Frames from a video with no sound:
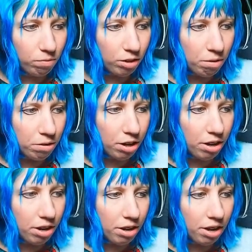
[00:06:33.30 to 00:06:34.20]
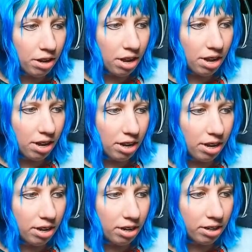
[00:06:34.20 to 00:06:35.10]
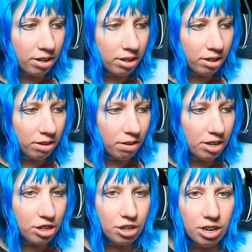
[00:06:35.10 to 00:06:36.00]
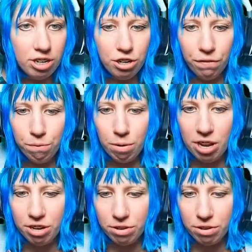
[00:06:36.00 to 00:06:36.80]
There we go. Well, it's your wait.